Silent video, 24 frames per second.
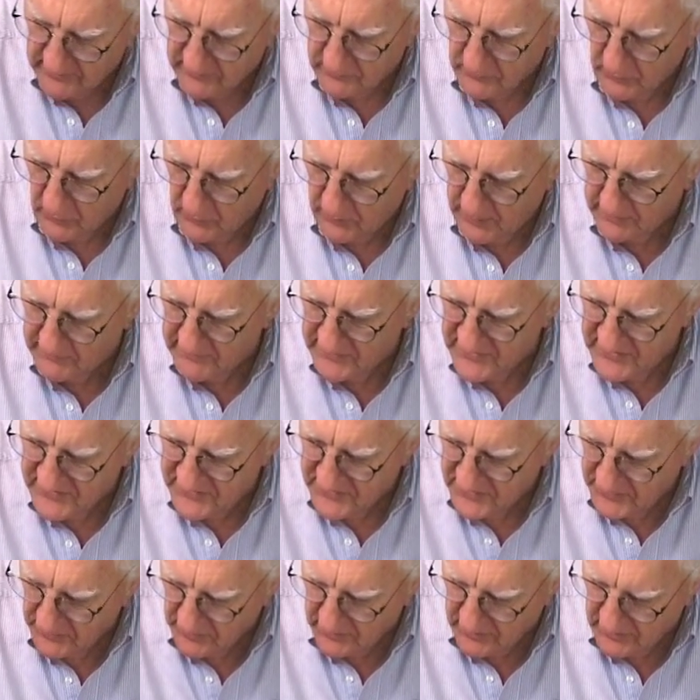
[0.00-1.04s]
will be
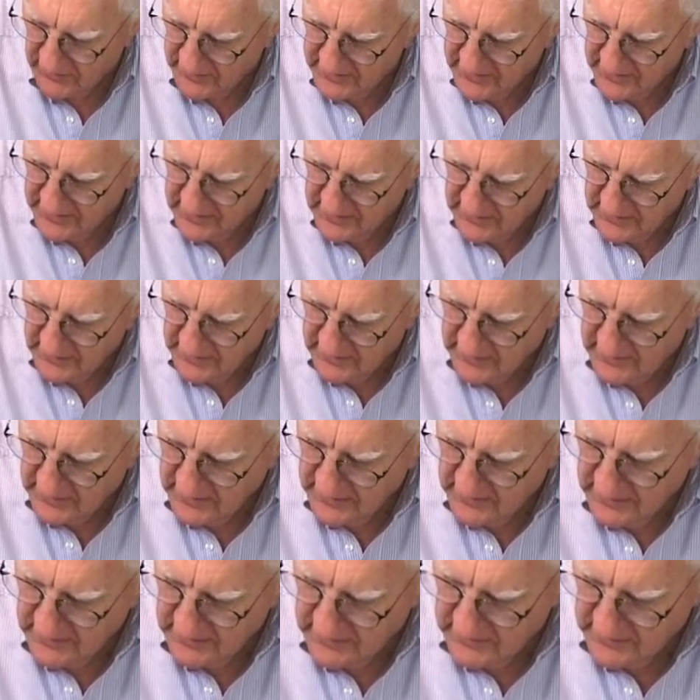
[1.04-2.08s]
restored
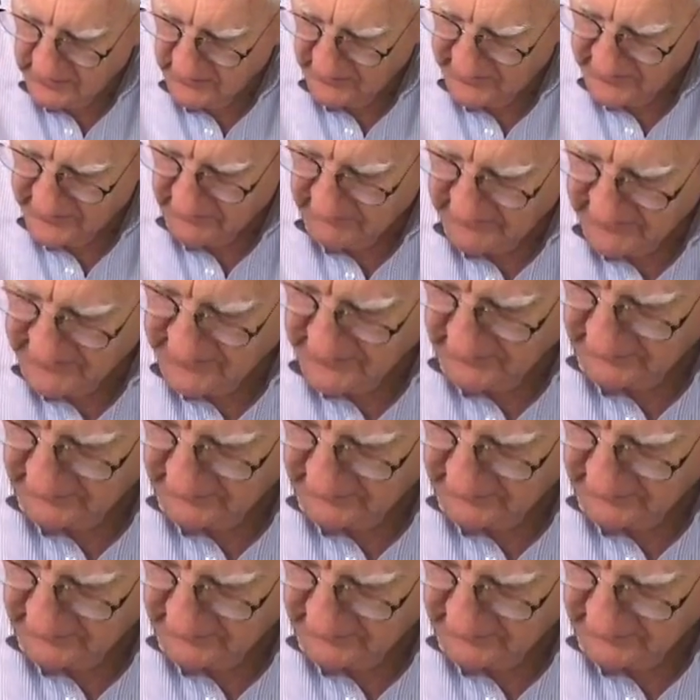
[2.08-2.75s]
to its original